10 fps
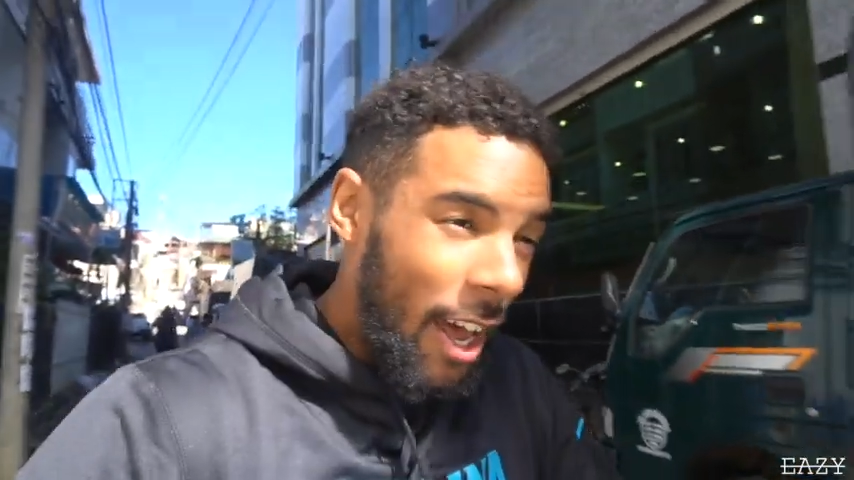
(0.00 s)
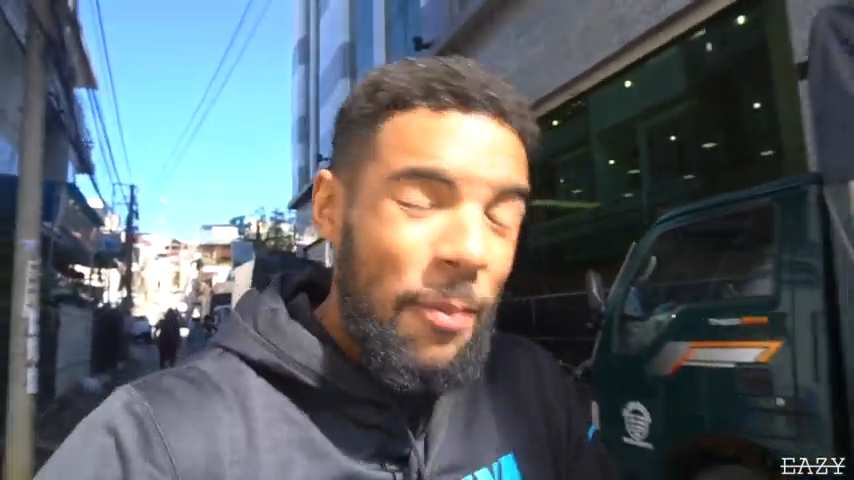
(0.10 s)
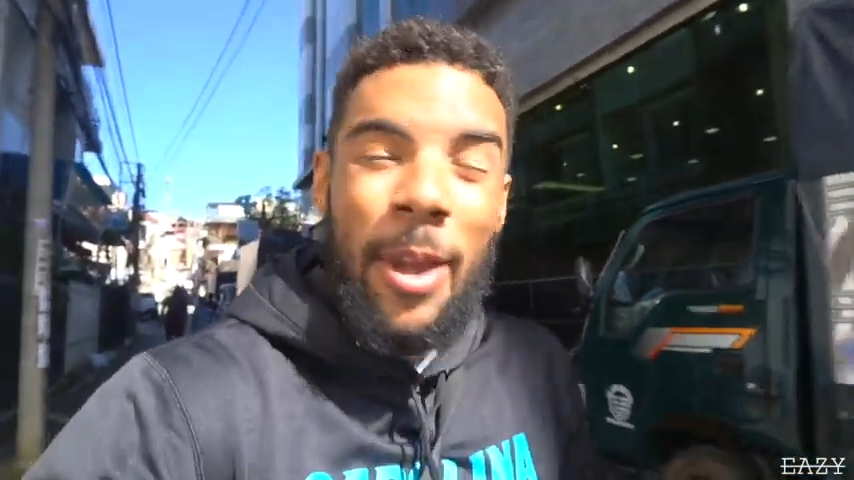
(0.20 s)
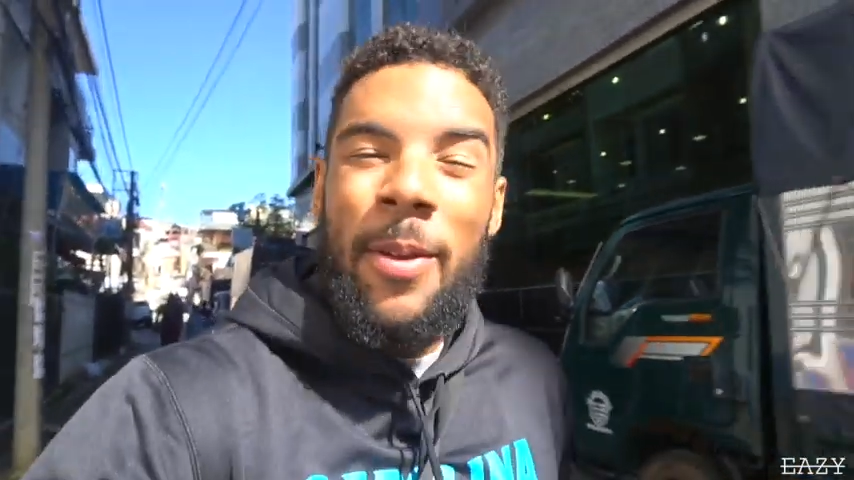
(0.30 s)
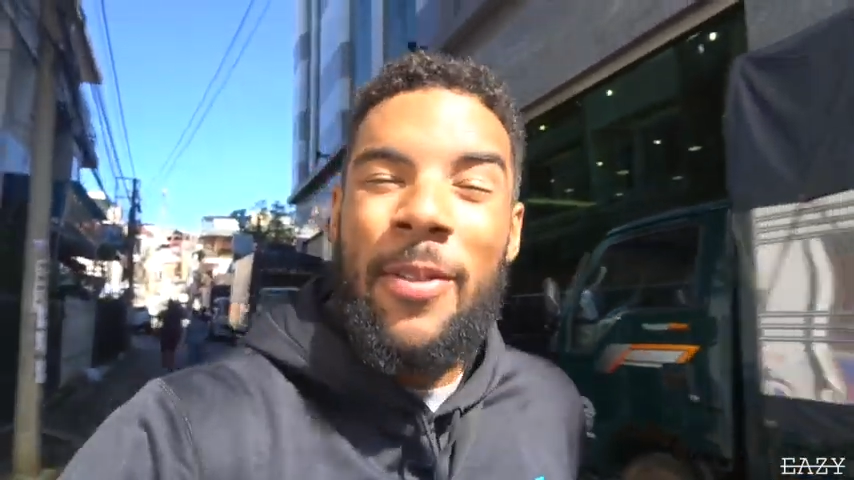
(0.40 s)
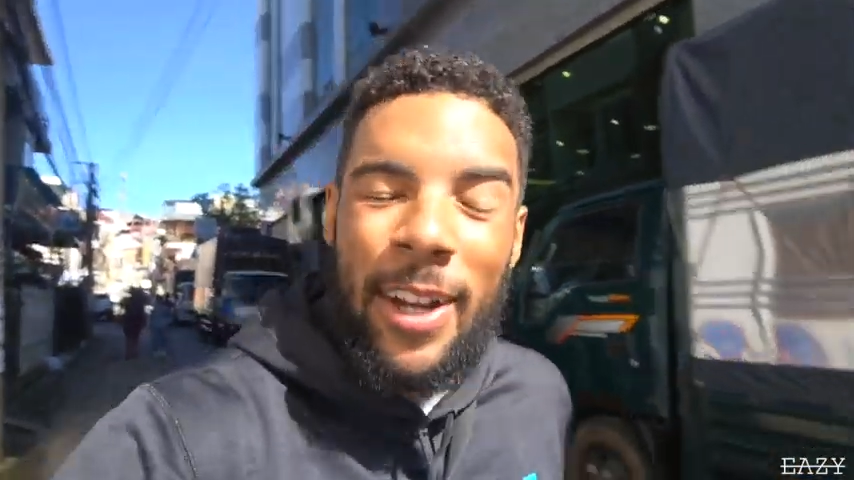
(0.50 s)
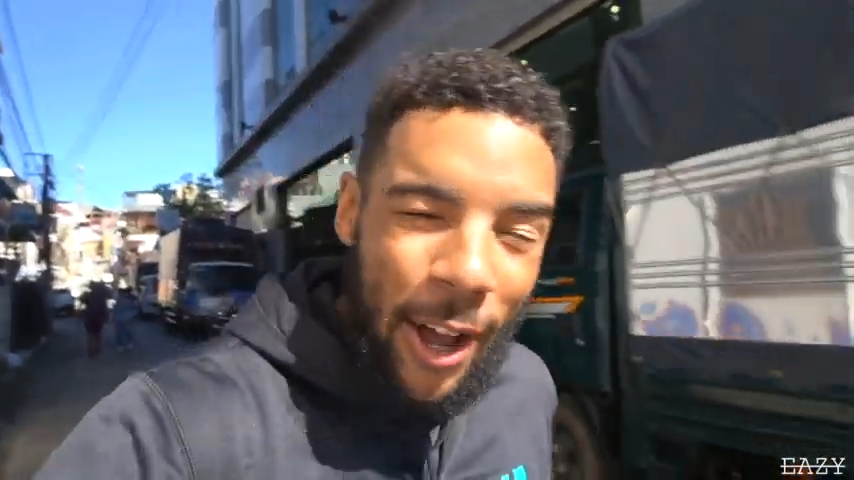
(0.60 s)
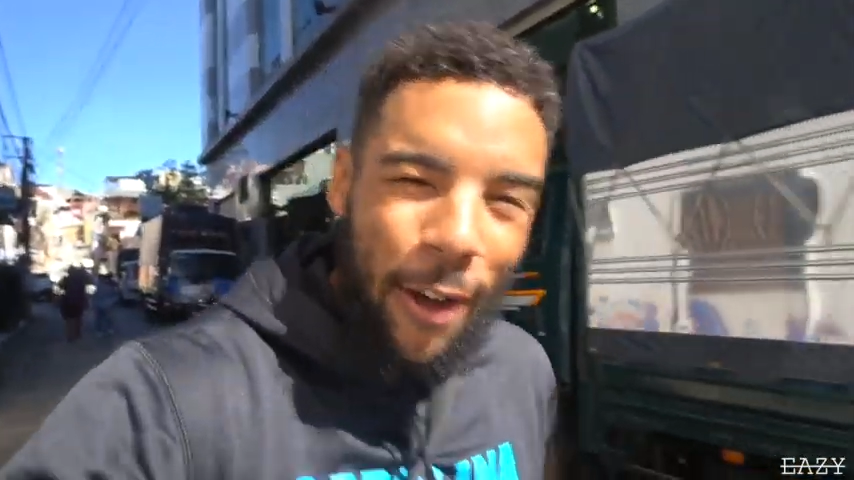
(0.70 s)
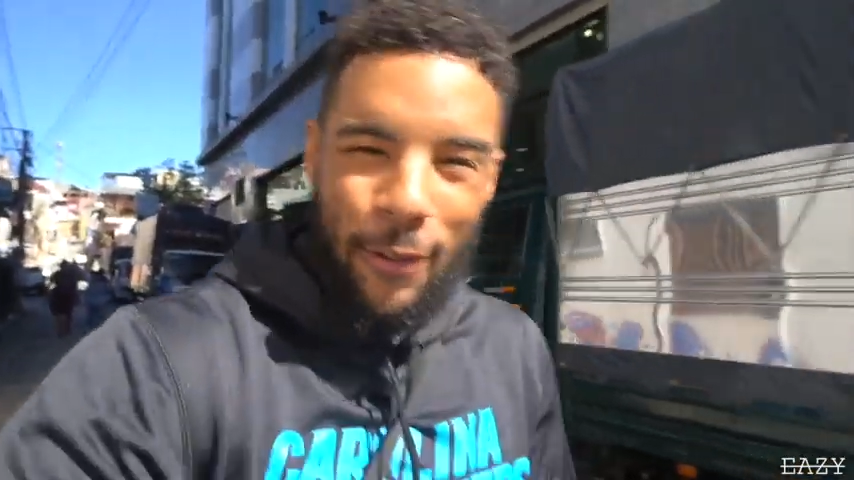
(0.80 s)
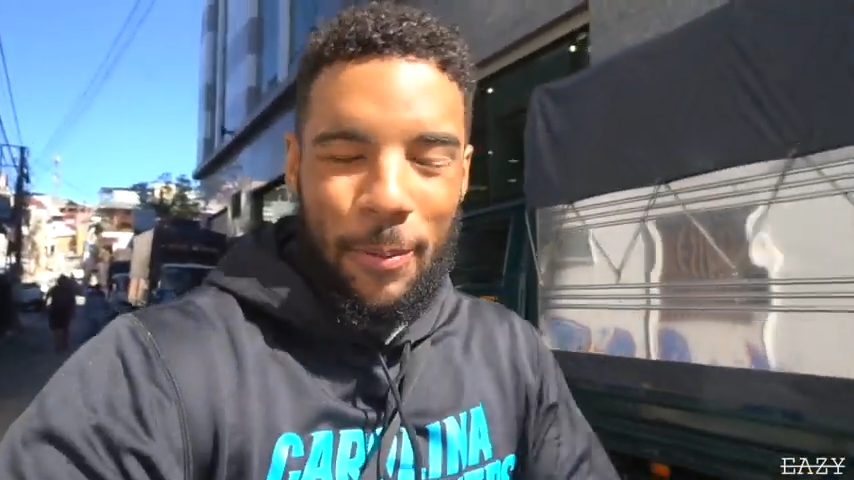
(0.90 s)
and maybe even a
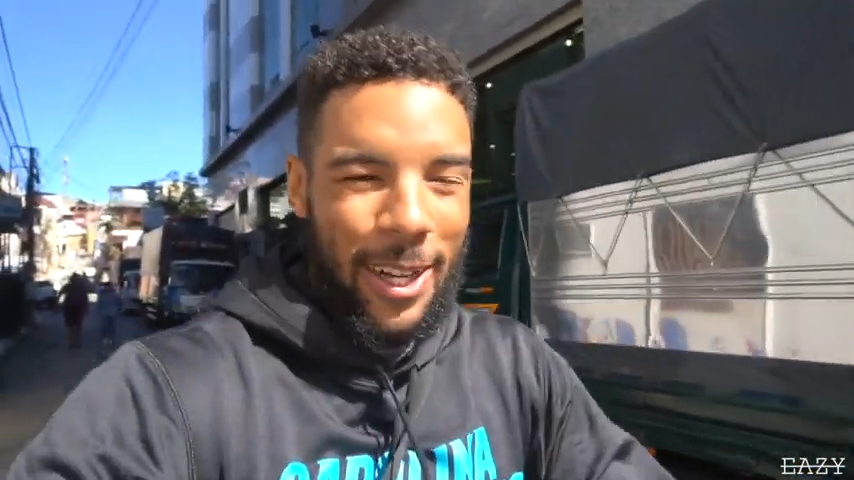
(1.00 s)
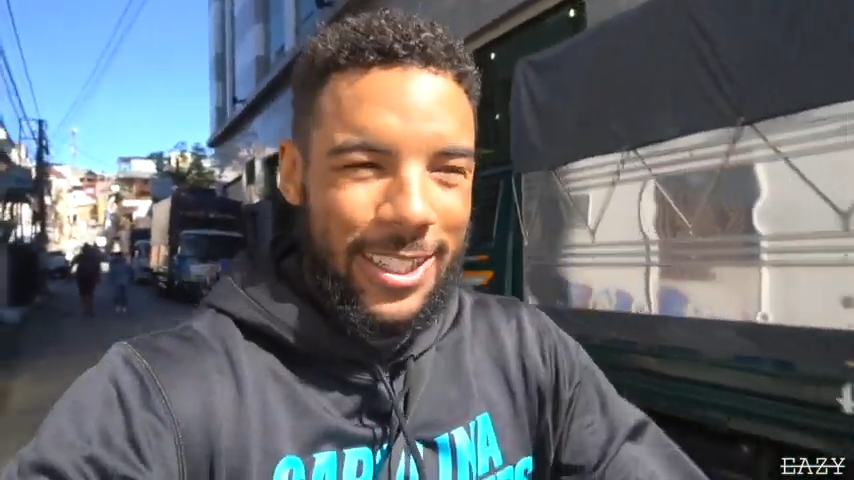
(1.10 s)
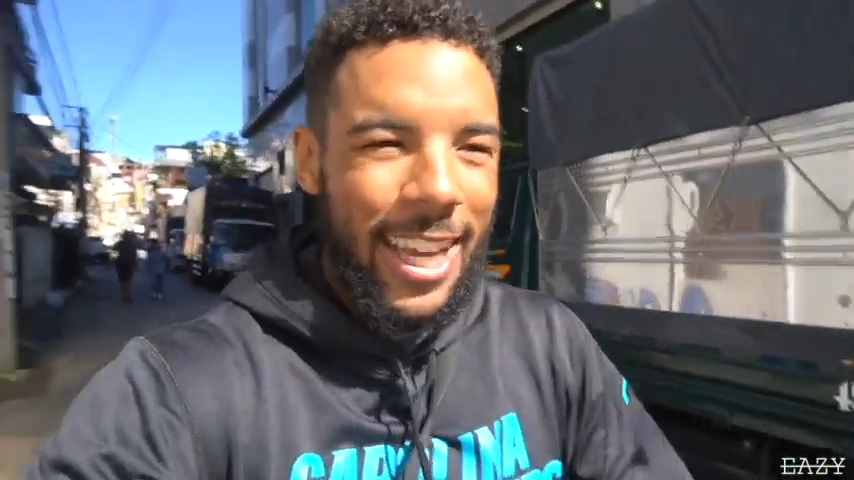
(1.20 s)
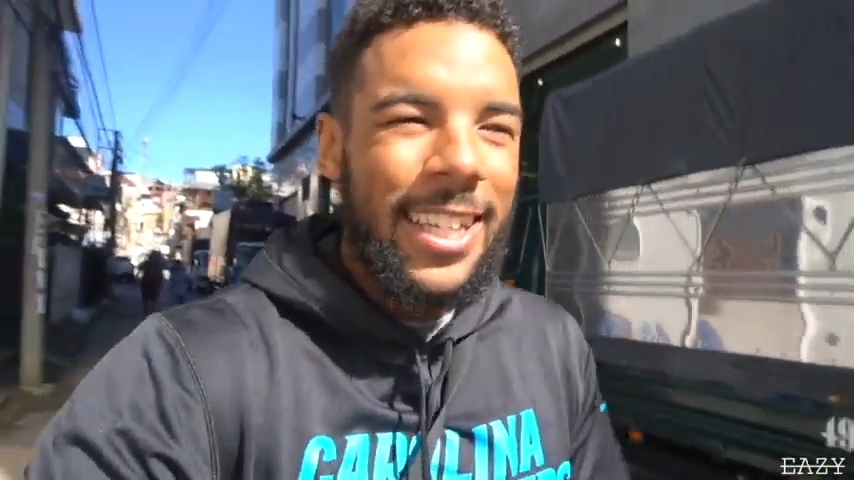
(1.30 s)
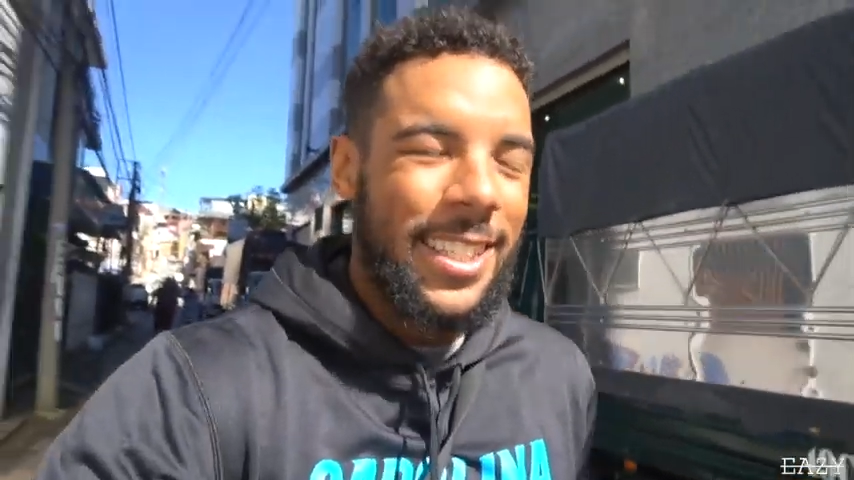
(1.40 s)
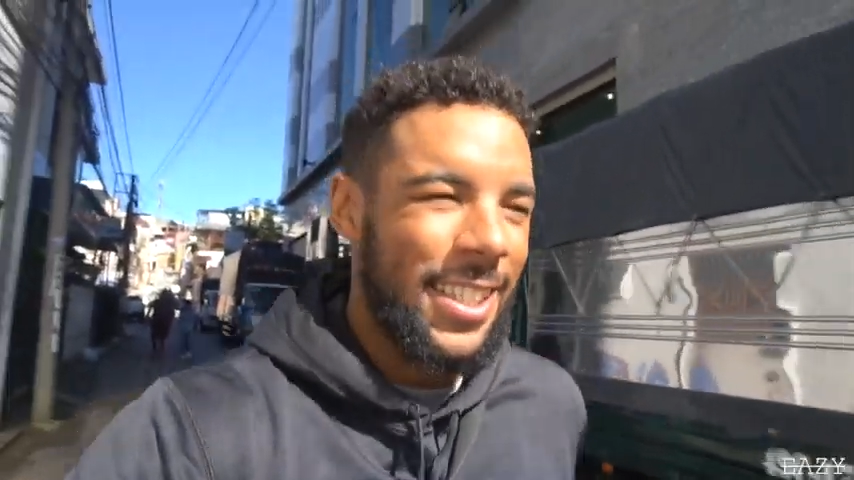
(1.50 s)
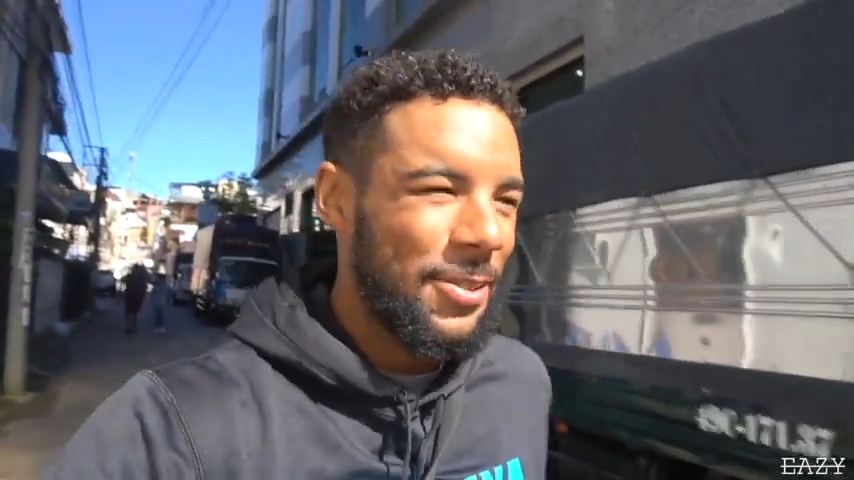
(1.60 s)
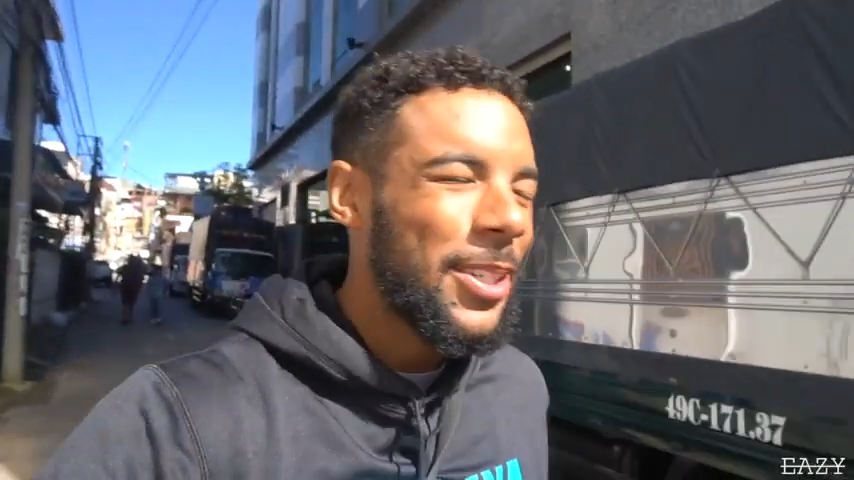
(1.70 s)
coffee plantation,